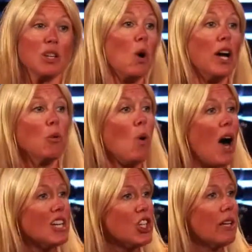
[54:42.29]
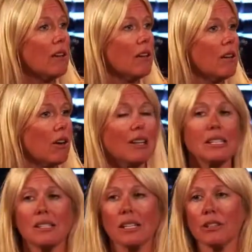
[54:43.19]
Is it what you're watching or
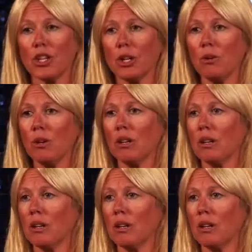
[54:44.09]
listening to?